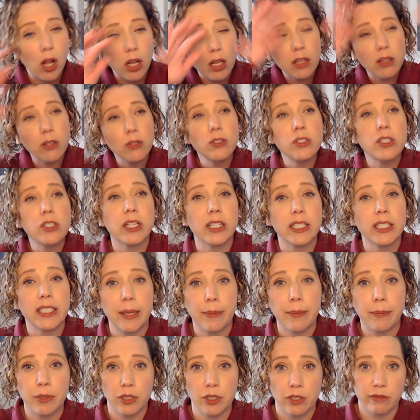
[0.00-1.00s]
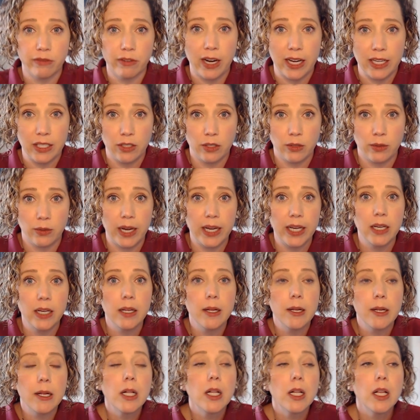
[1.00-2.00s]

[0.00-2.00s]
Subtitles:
all of those are examples of rest, right?